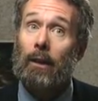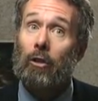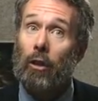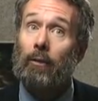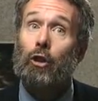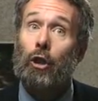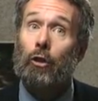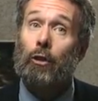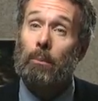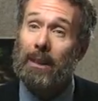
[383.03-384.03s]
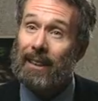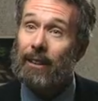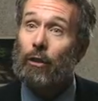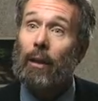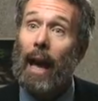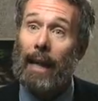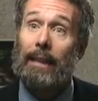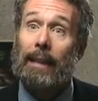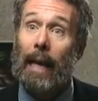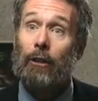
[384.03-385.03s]
some children, particularly sort of
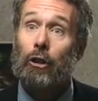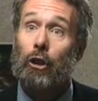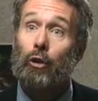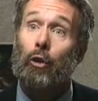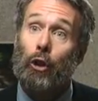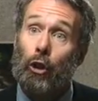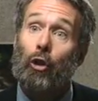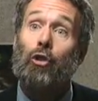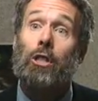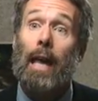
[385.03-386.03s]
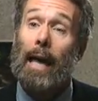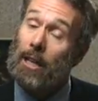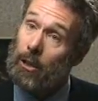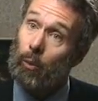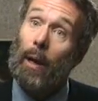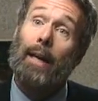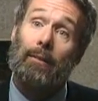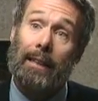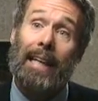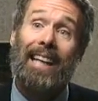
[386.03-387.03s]
acting out children, used that as a way
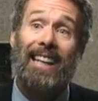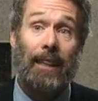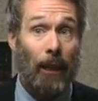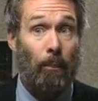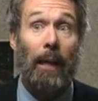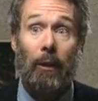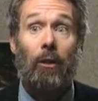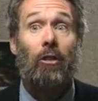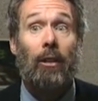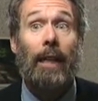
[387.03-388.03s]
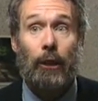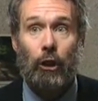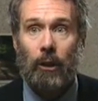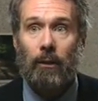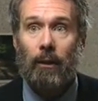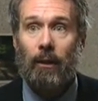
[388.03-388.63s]
of getting their parents' attention.